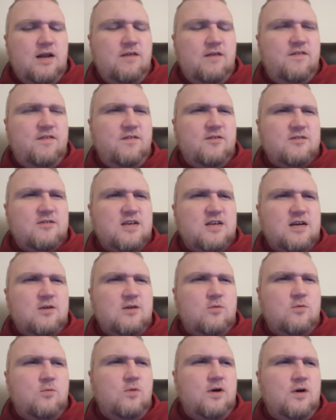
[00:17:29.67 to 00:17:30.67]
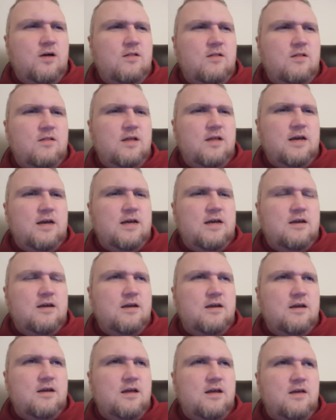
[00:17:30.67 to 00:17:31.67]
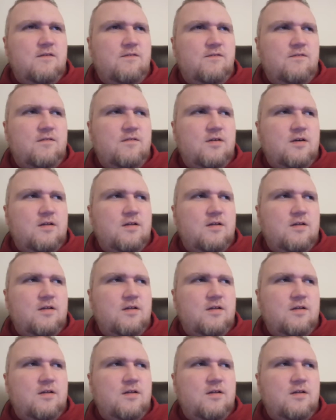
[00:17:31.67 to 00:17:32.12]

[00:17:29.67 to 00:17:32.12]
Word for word: it was like well, like if